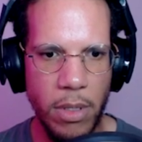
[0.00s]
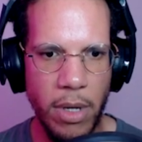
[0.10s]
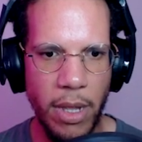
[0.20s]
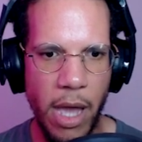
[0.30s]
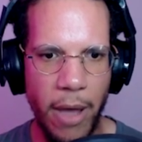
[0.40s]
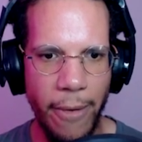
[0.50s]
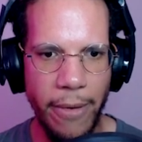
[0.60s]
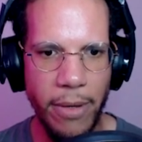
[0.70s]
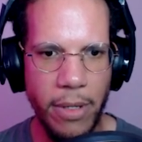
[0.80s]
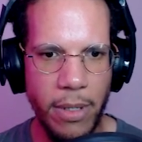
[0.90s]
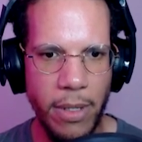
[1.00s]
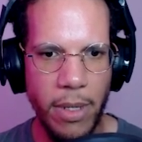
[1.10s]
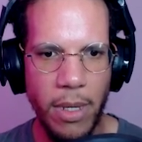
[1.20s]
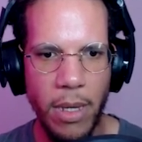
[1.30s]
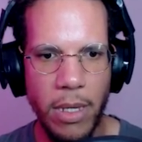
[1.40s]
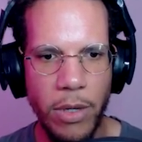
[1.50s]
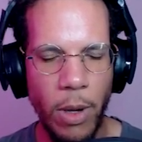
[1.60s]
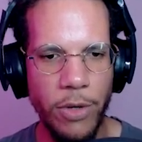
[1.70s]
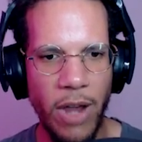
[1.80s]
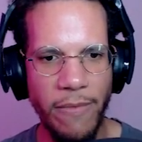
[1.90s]
Hello. You
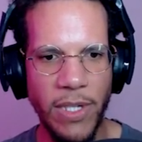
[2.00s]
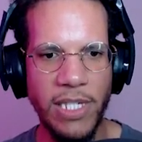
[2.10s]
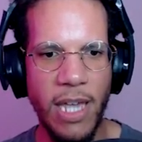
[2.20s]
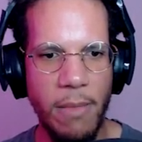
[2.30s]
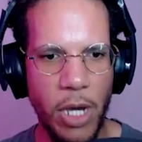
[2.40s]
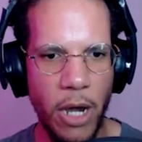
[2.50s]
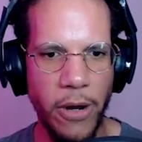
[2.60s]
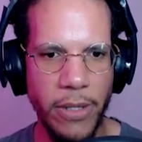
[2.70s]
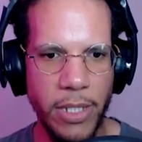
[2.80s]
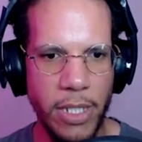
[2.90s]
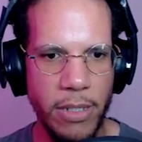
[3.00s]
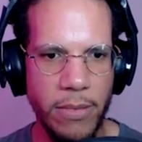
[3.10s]
all drive the same cars.